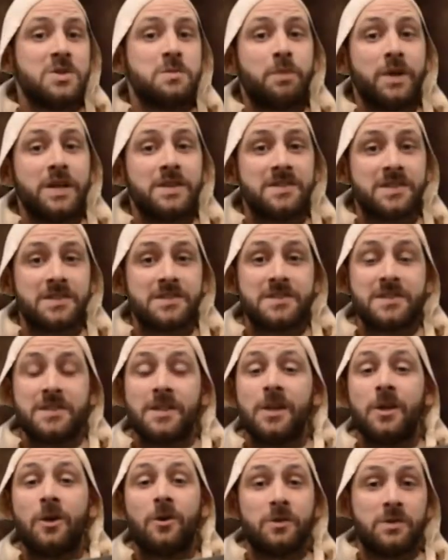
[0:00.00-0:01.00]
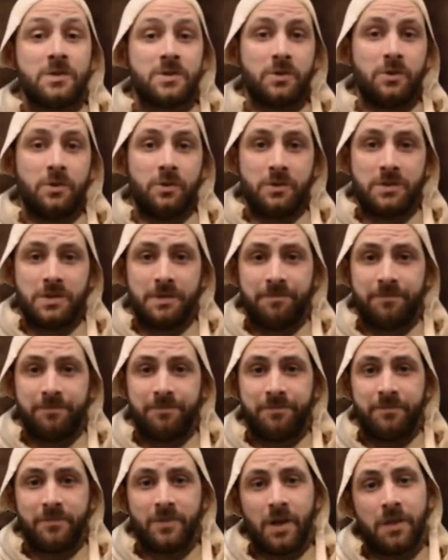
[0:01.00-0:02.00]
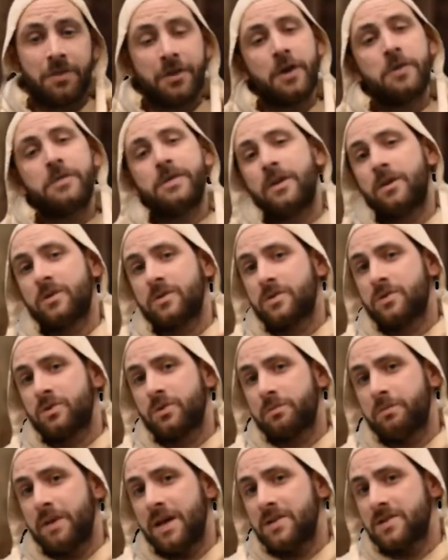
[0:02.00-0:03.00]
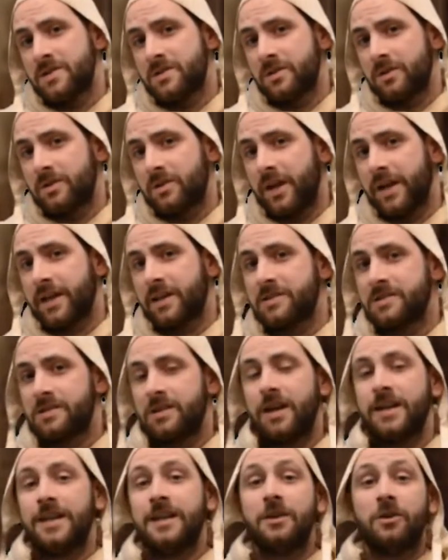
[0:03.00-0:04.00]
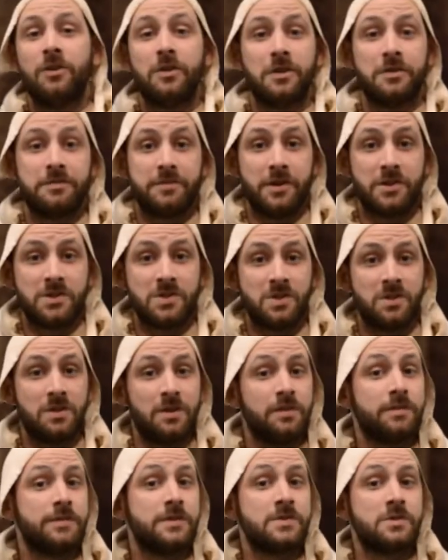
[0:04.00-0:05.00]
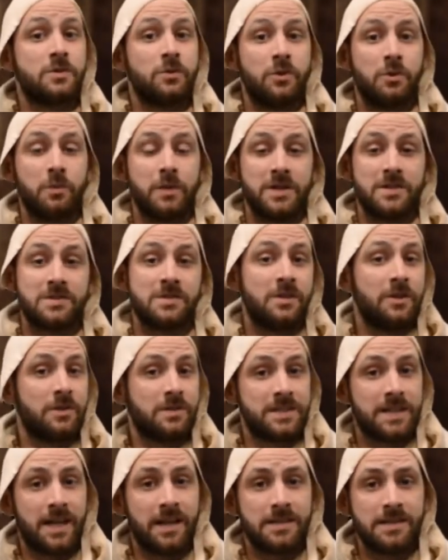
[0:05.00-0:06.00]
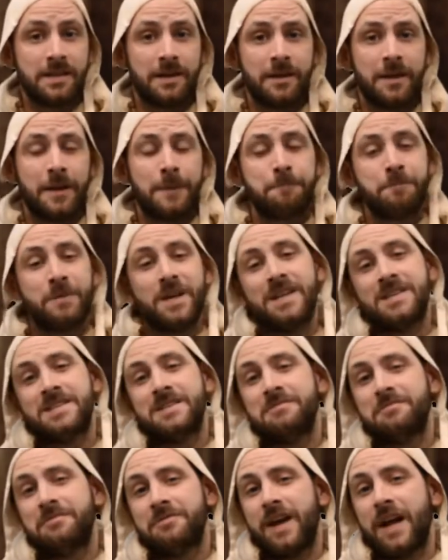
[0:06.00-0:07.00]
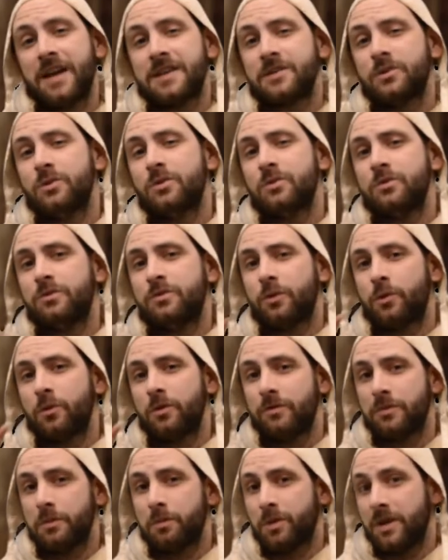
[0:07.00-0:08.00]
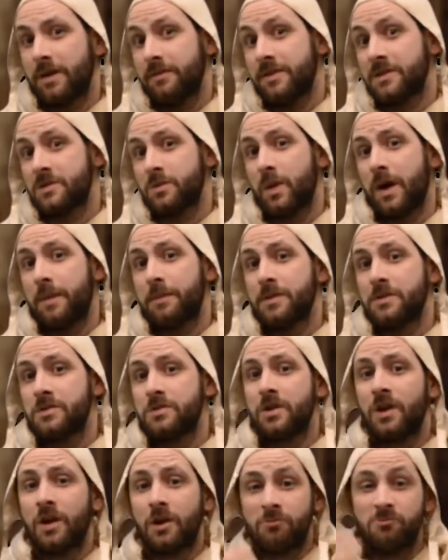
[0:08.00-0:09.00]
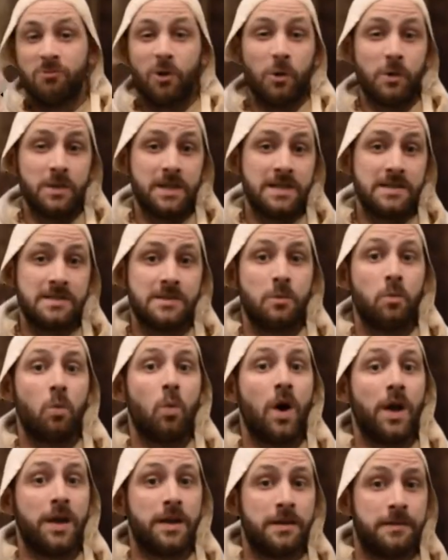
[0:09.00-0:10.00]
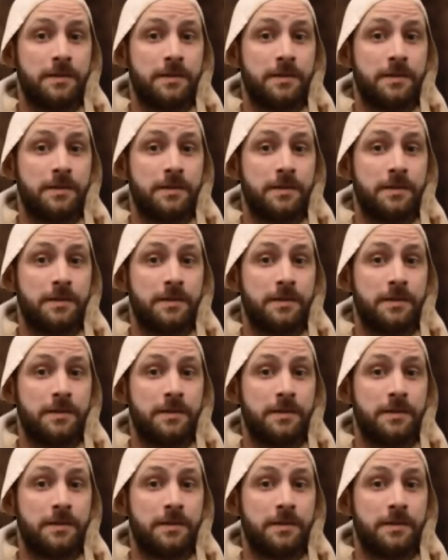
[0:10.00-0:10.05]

brings us to the longsword. And though the longsword may just look like a slightly longer version of the sword that we just looked at, it's in fact all four of the previous weapons rolled into one.